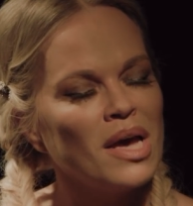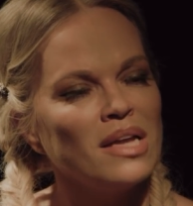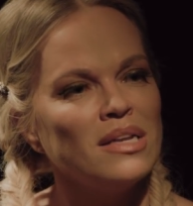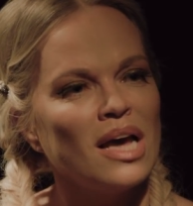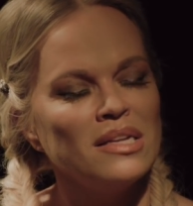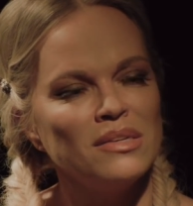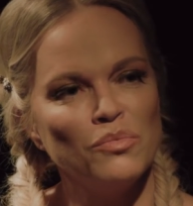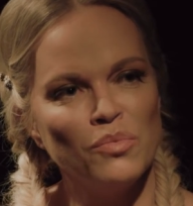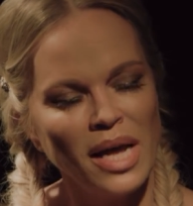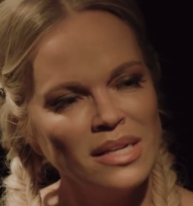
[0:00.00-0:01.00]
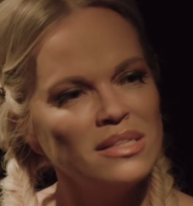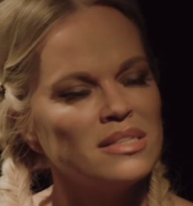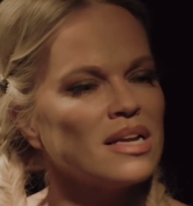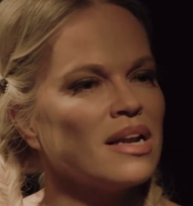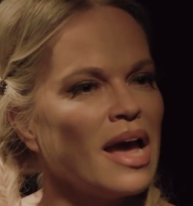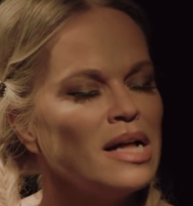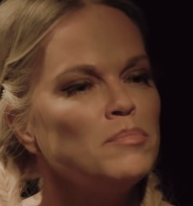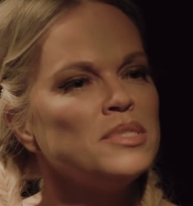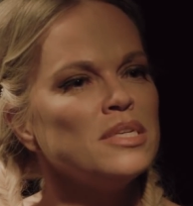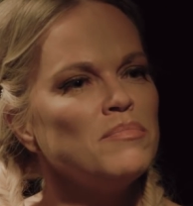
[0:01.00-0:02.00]
and went and
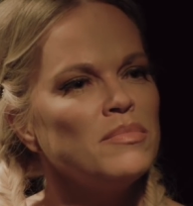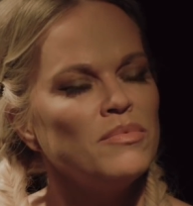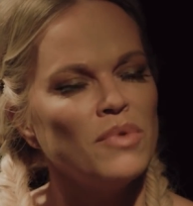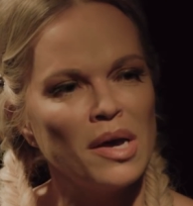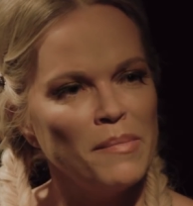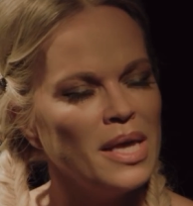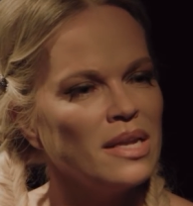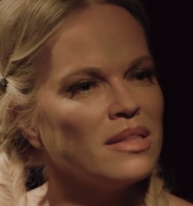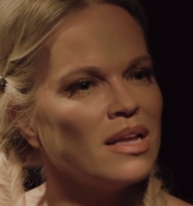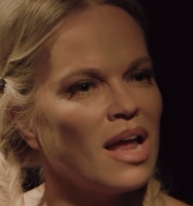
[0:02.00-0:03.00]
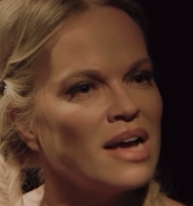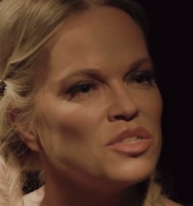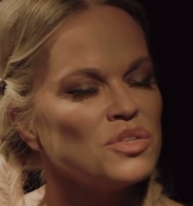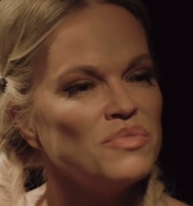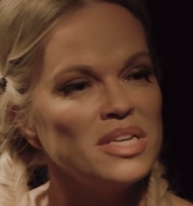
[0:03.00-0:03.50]
helped him, I mean, in the lands of